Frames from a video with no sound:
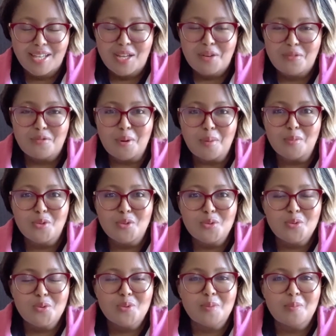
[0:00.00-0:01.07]
from
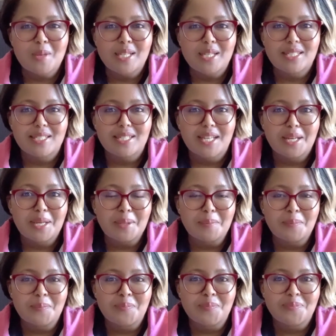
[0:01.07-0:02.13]
lulu's but
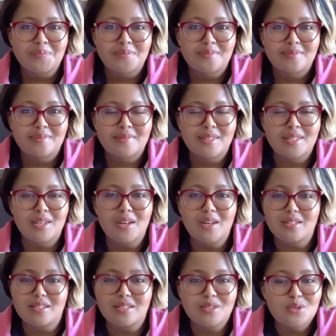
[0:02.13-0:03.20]
um, yeah
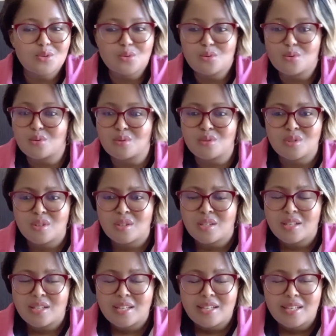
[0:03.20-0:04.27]
just to
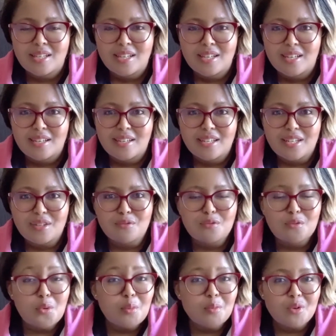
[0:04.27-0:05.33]

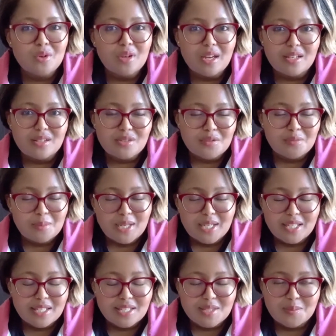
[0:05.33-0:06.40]
inform you guys of my
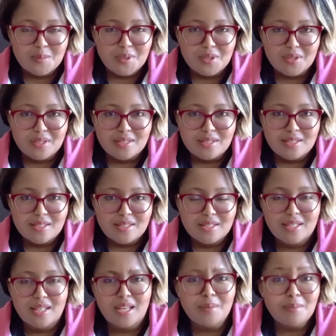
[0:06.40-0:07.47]
experience
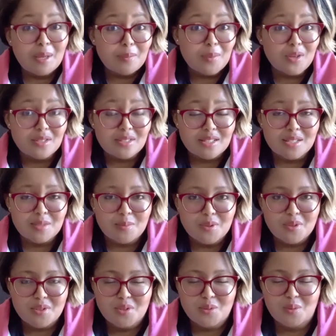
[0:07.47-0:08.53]
and my past
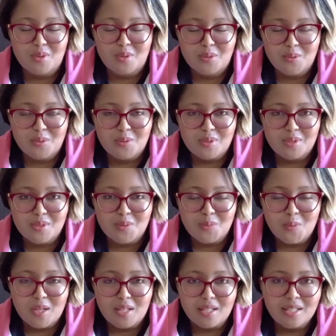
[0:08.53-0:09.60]
experience with lulu's as
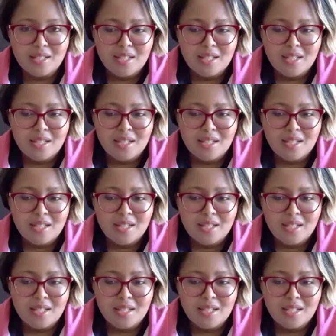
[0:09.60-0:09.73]
well